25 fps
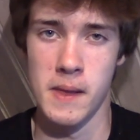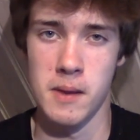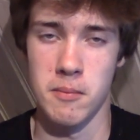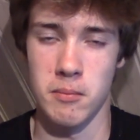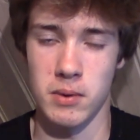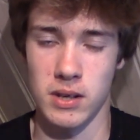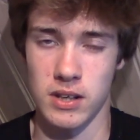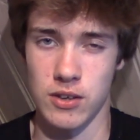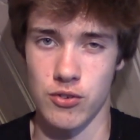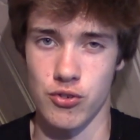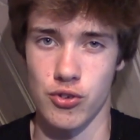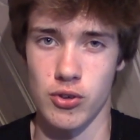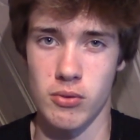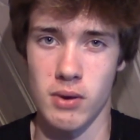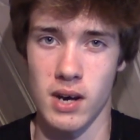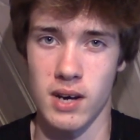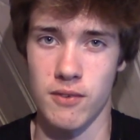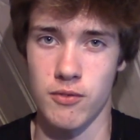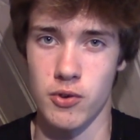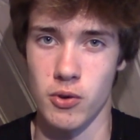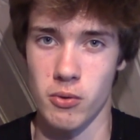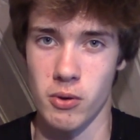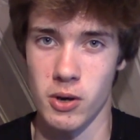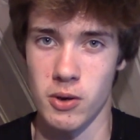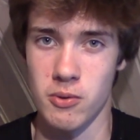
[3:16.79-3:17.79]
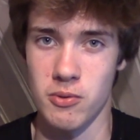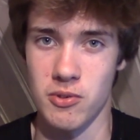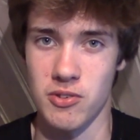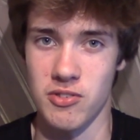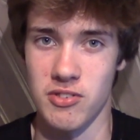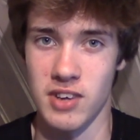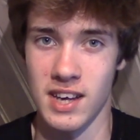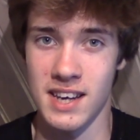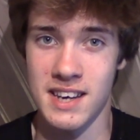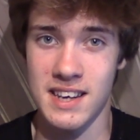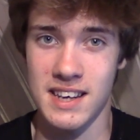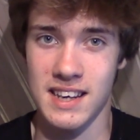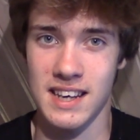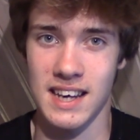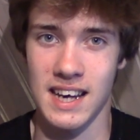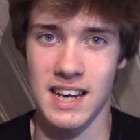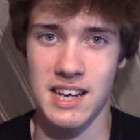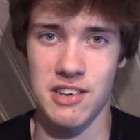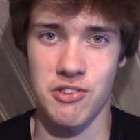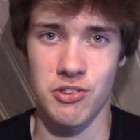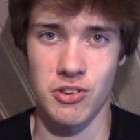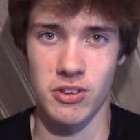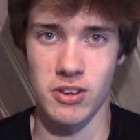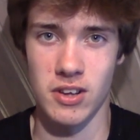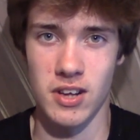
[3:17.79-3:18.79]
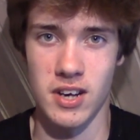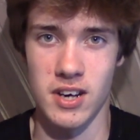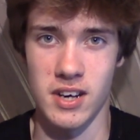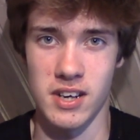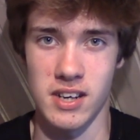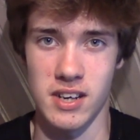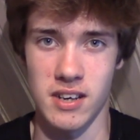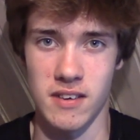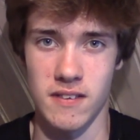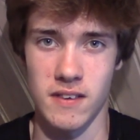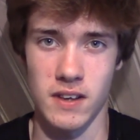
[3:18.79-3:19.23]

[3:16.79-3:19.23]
because you have your own dedicated line